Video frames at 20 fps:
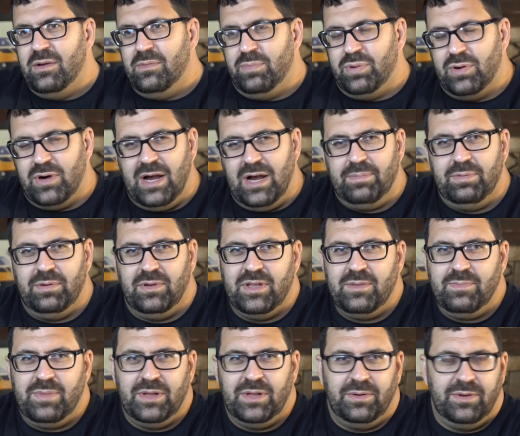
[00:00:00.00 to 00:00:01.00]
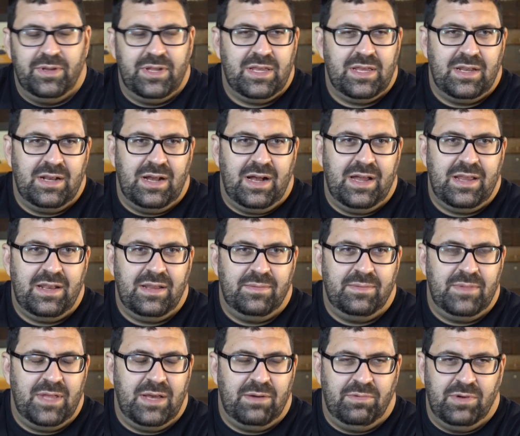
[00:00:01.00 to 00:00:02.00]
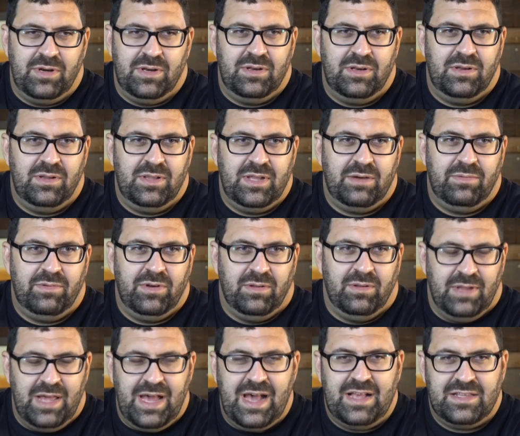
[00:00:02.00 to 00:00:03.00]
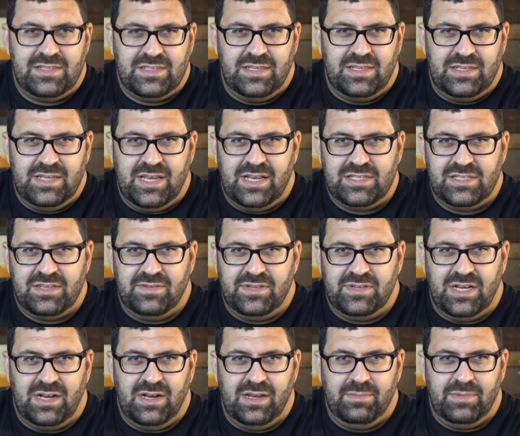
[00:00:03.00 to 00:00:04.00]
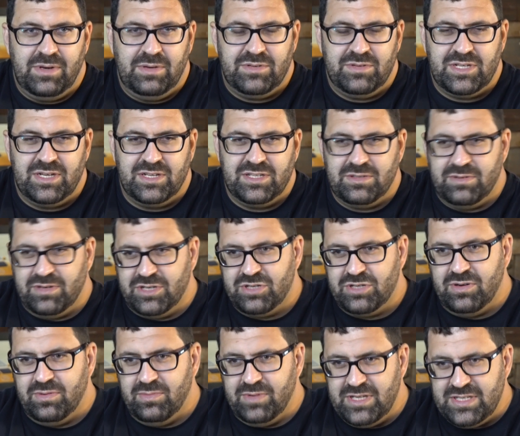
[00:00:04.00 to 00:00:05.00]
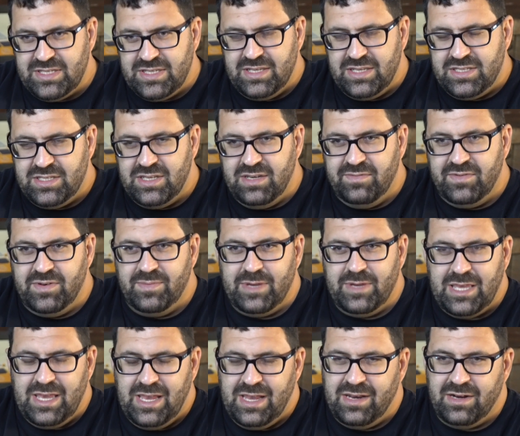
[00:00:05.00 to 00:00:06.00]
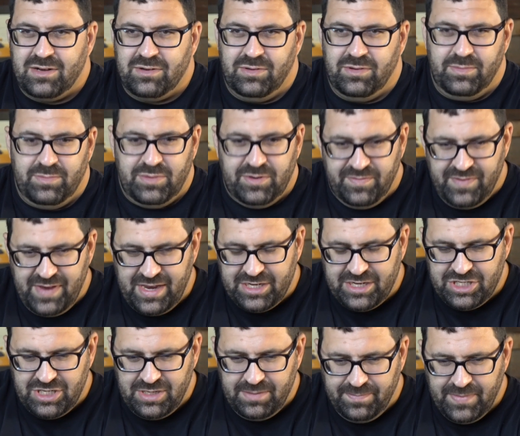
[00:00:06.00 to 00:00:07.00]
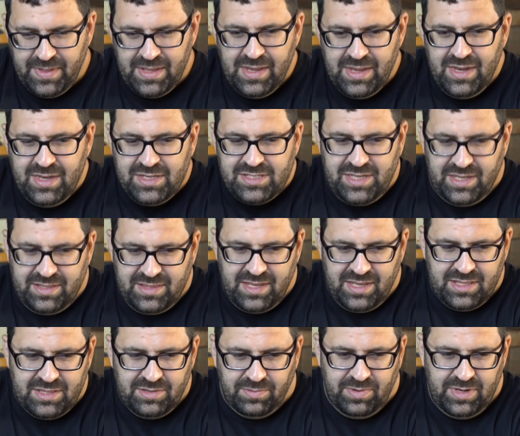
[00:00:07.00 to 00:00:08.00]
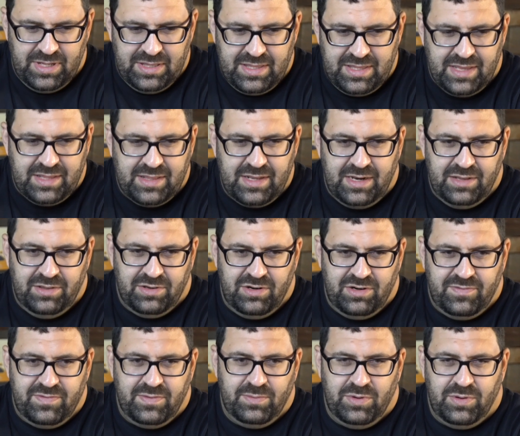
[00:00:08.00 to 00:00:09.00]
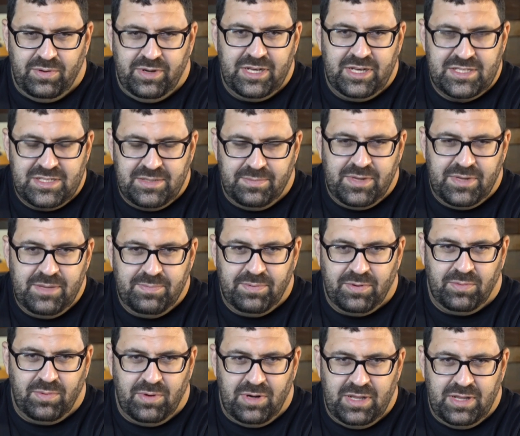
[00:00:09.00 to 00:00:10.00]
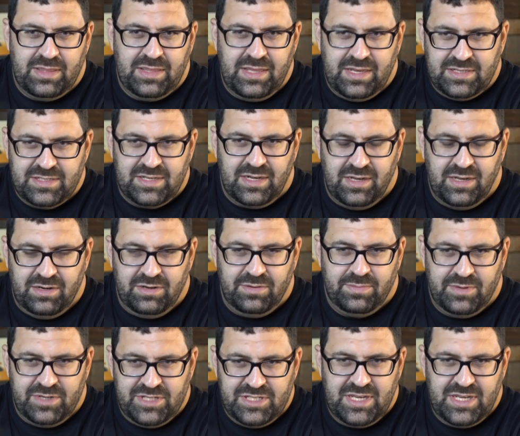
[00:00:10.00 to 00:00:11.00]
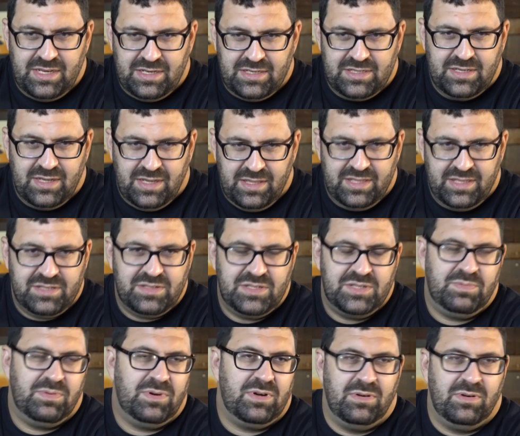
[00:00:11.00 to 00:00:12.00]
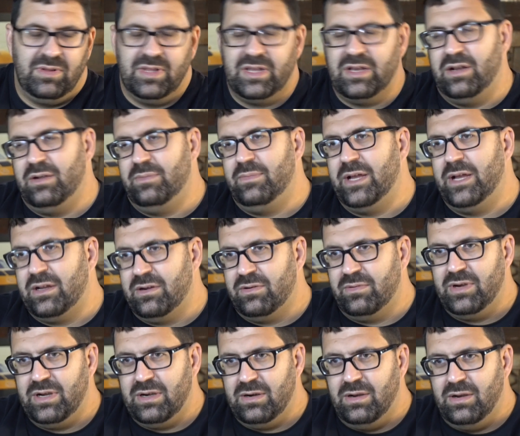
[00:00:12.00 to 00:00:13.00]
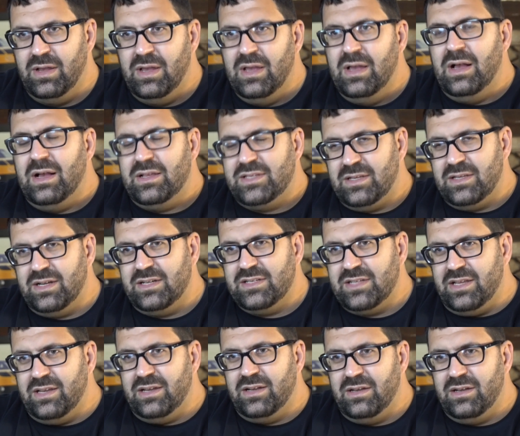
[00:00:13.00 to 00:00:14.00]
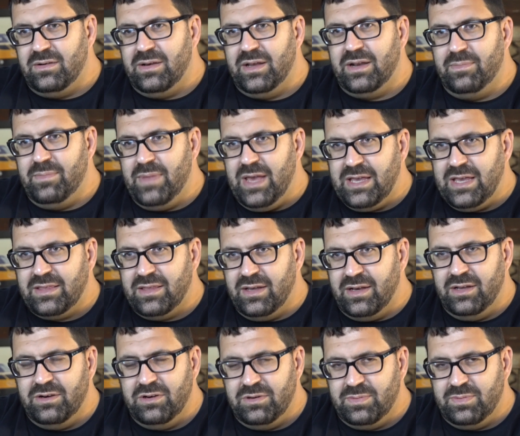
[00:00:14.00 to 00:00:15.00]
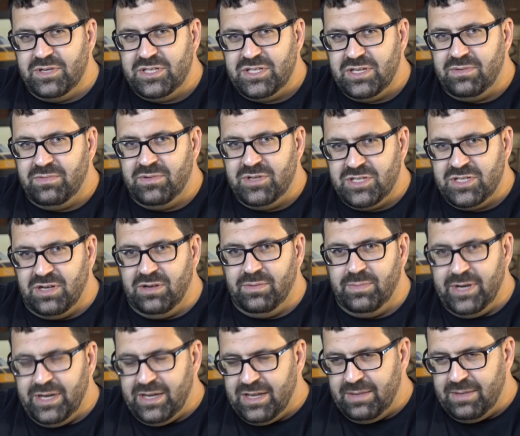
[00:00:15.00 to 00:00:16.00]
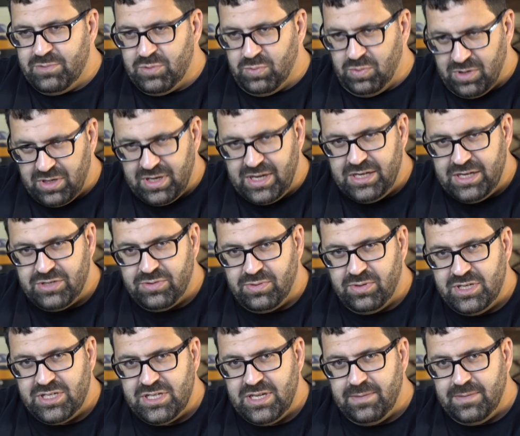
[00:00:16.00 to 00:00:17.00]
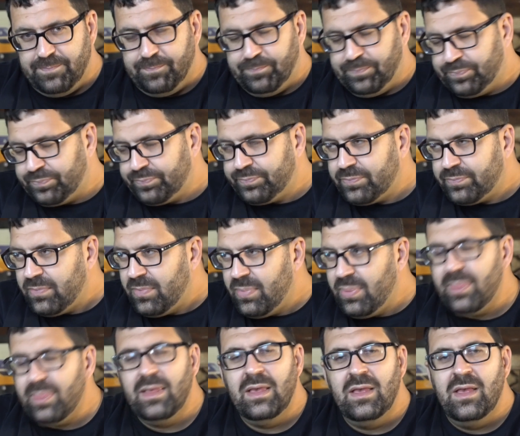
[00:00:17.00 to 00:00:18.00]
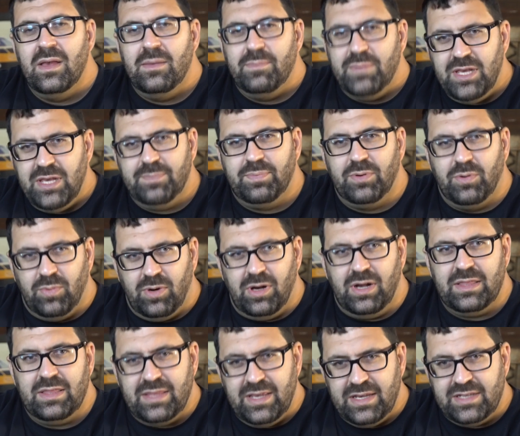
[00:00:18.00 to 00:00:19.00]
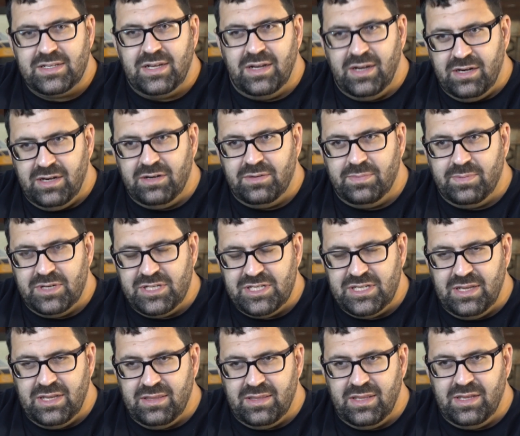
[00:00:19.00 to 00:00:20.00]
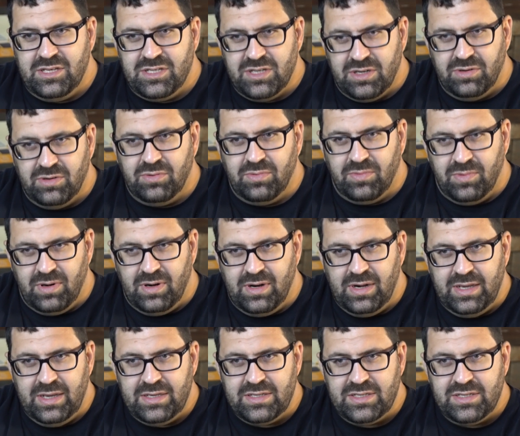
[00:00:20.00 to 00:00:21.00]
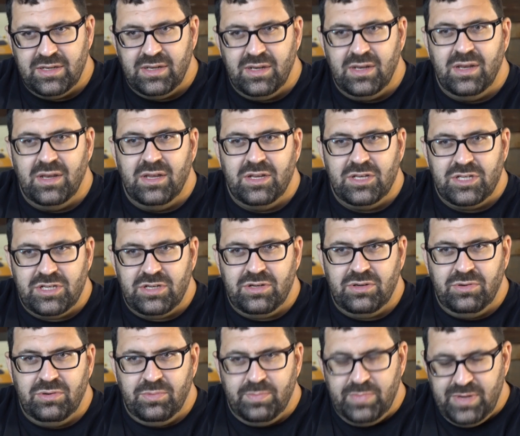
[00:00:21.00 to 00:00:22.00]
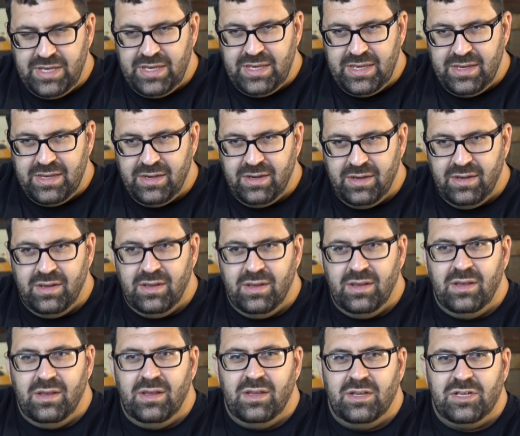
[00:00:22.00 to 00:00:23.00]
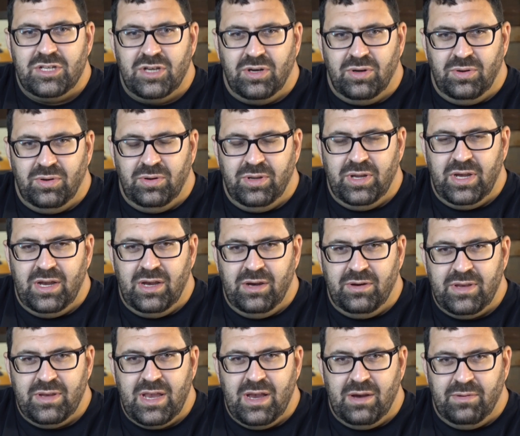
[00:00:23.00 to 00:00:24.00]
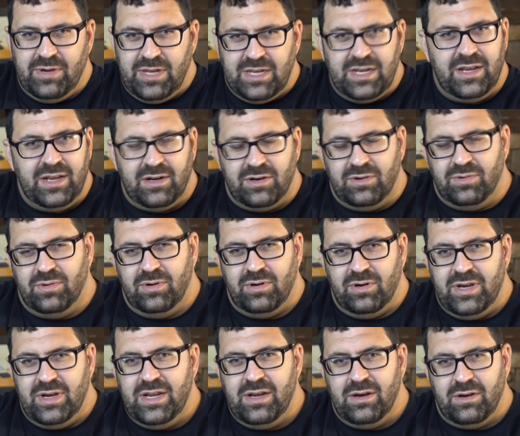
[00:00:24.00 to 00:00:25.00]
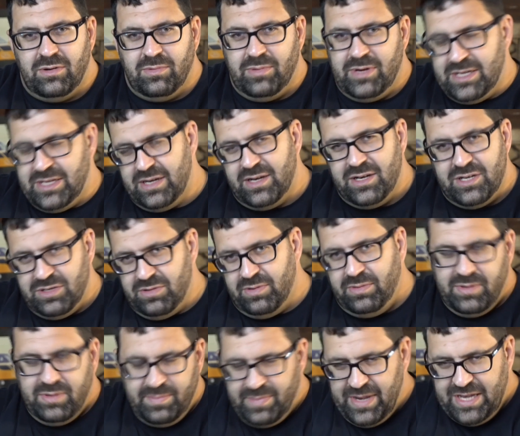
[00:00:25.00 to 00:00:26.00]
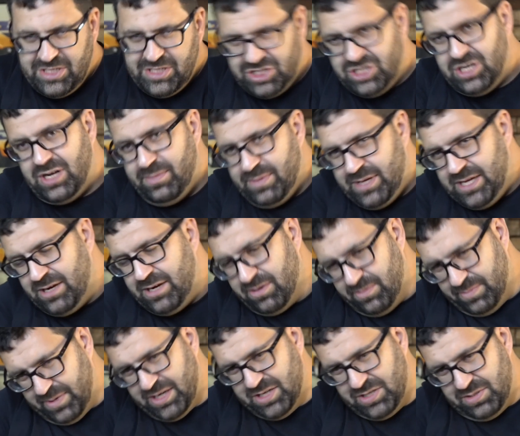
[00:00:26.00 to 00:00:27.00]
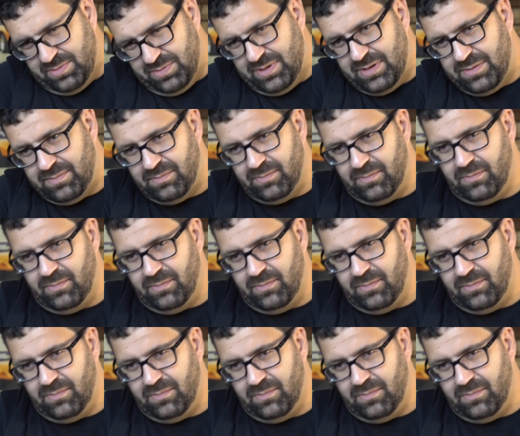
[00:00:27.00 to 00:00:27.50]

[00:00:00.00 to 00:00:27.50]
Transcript: properly building an item that would last the test of time, but he was also extremely sensitive to mechanical imperfection. So I think the one thing that I learned from Lloyd is that people want things 100%, and this is early on in my career. Sometimes I didn't know how to make the 100% result, but I kept working towards it. People want things 100%. They don't want to be told, oh yeah, we cut a corner here, we didn't do the best job here because we were